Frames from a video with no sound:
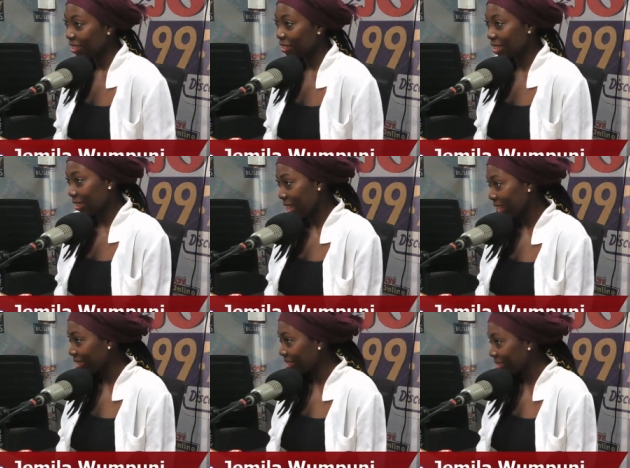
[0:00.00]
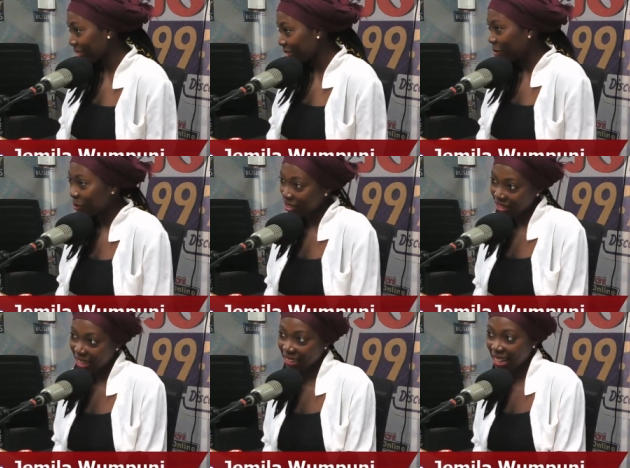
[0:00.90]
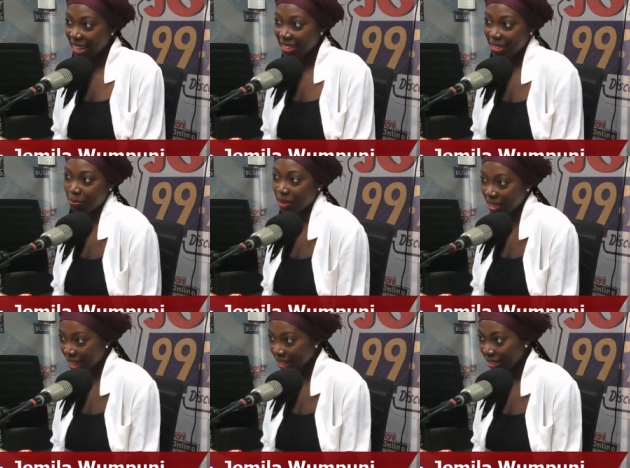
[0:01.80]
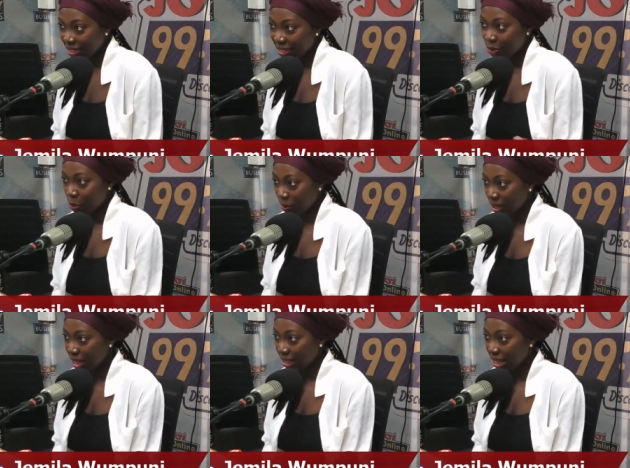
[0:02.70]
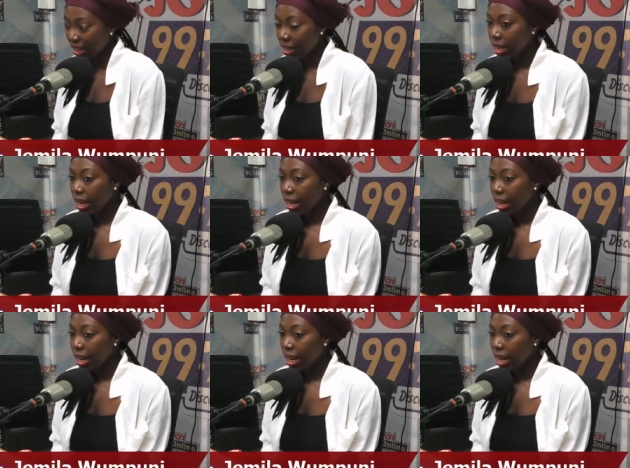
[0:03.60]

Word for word: Sit like this, don't sit like that. Be like this, don't be like that.